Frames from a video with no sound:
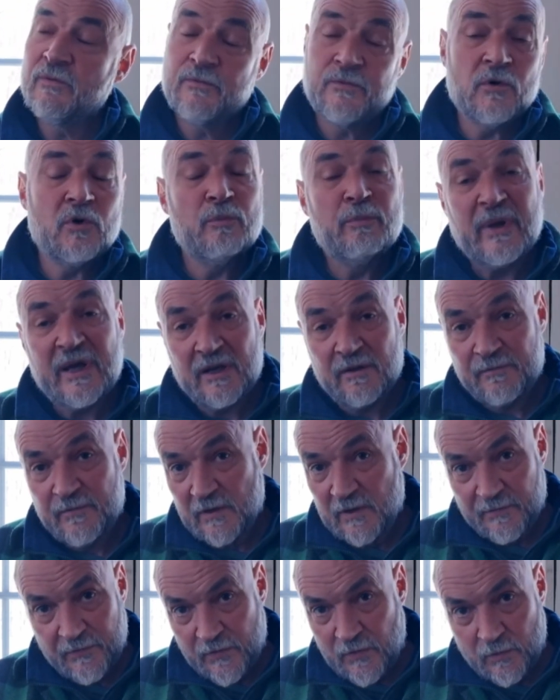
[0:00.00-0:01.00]
the full
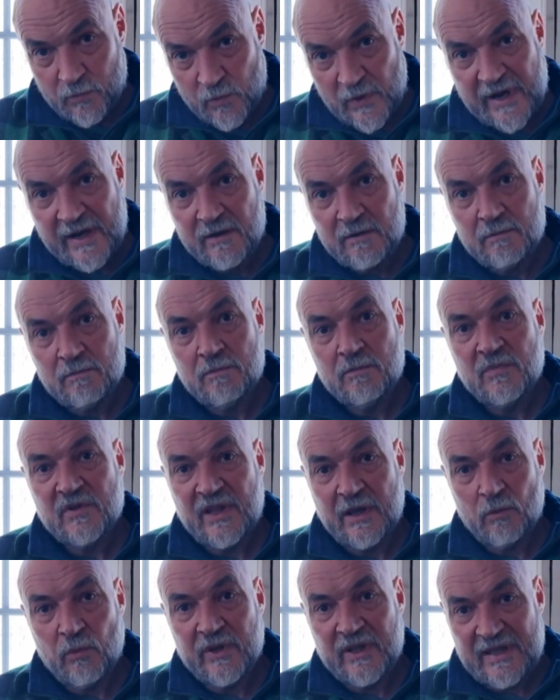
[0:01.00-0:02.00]
benefit of the rain
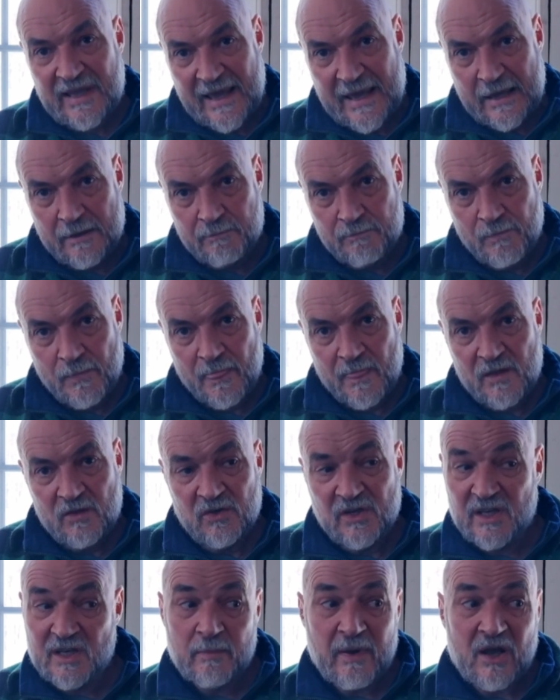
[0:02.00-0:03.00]
that we get.
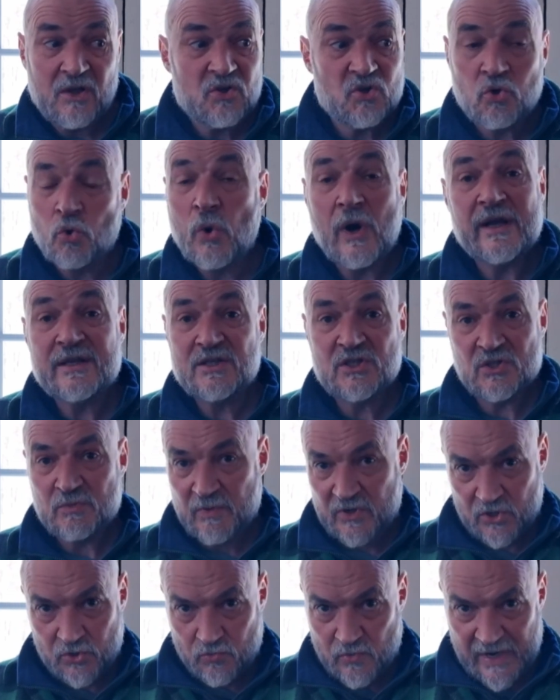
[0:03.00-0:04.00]
You need about twice
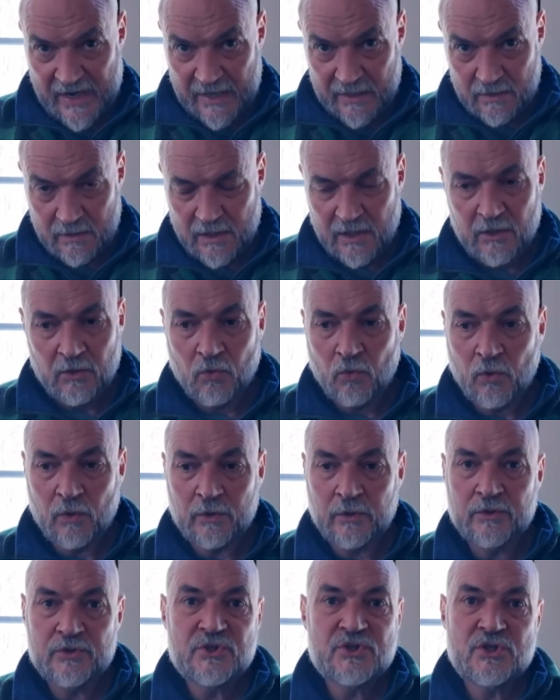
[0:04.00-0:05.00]
as much rain in
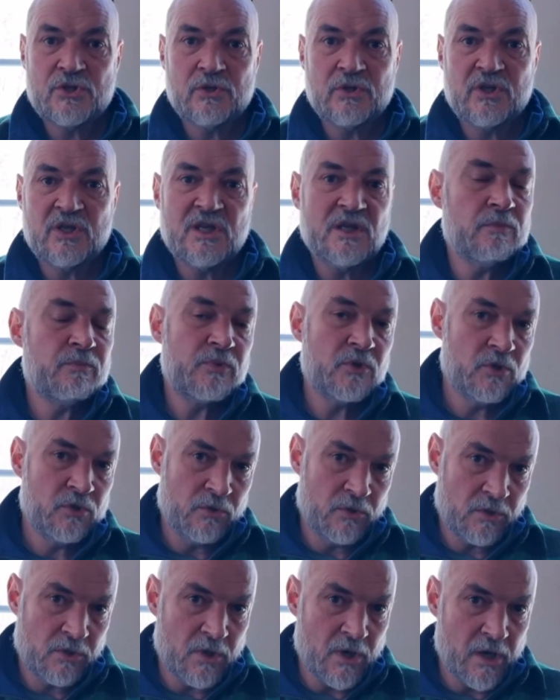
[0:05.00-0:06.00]
order to keep
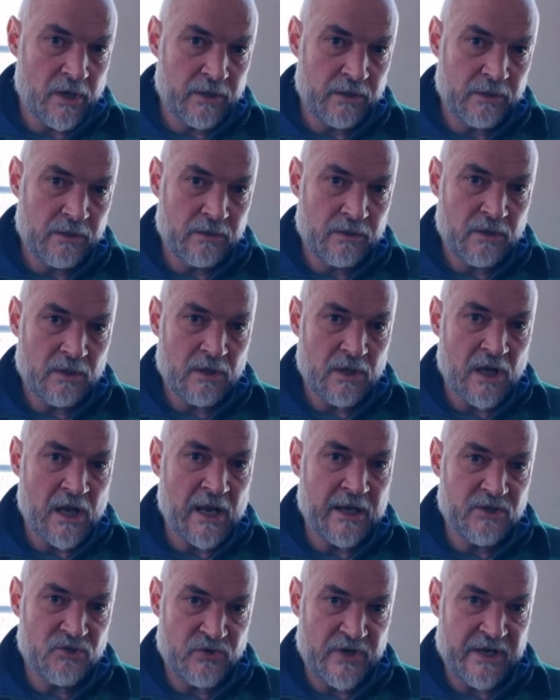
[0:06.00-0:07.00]
your garden
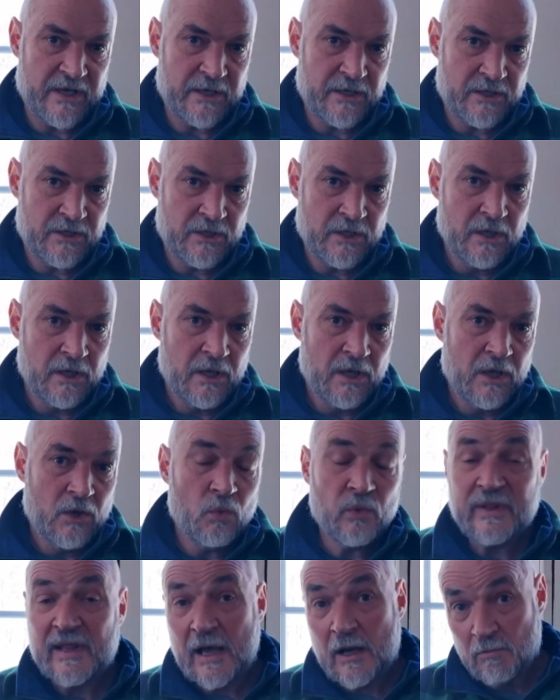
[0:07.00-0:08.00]
hydrated
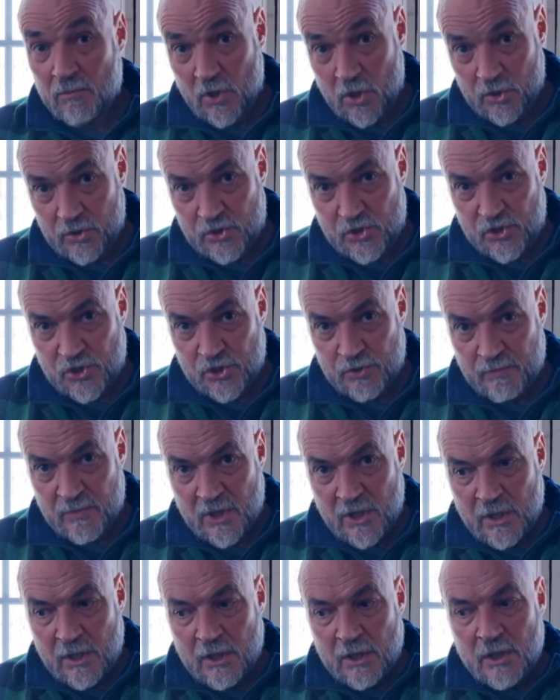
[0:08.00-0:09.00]
without mulch.
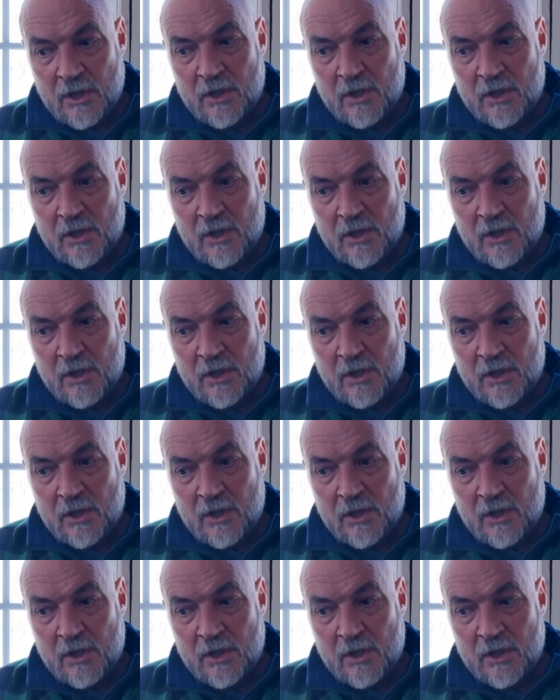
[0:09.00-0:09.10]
